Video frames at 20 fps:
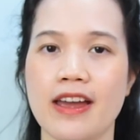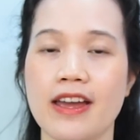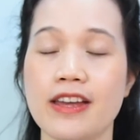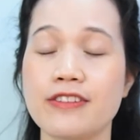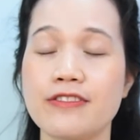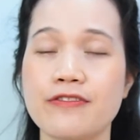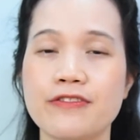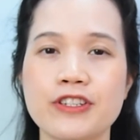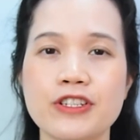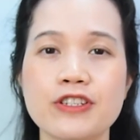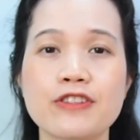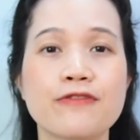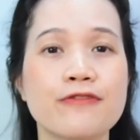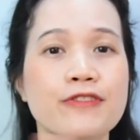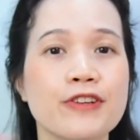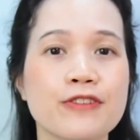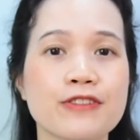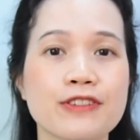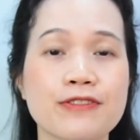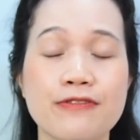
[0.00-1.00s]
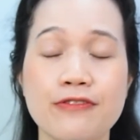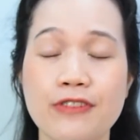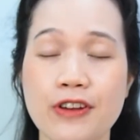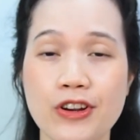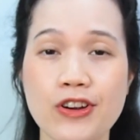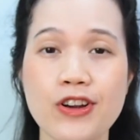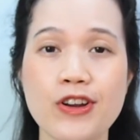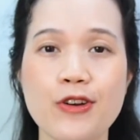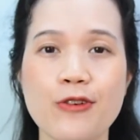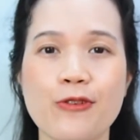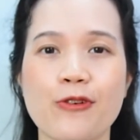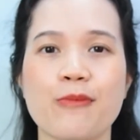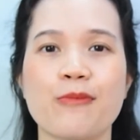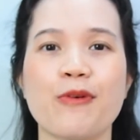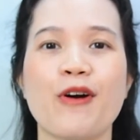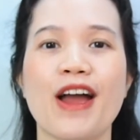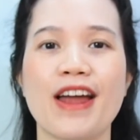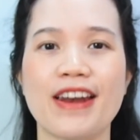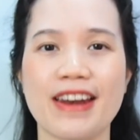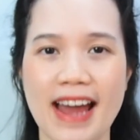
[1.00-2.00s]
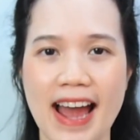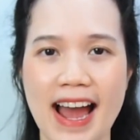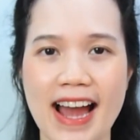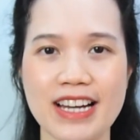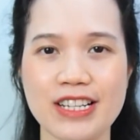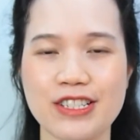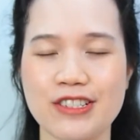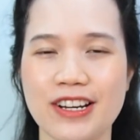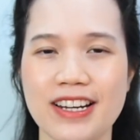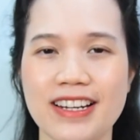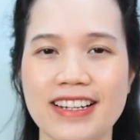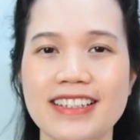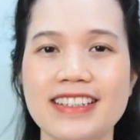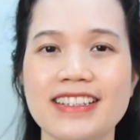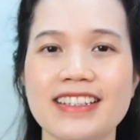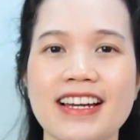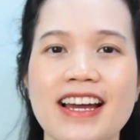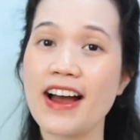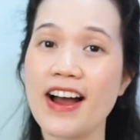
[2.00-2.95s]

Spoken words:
It just feels very normal and hydrated.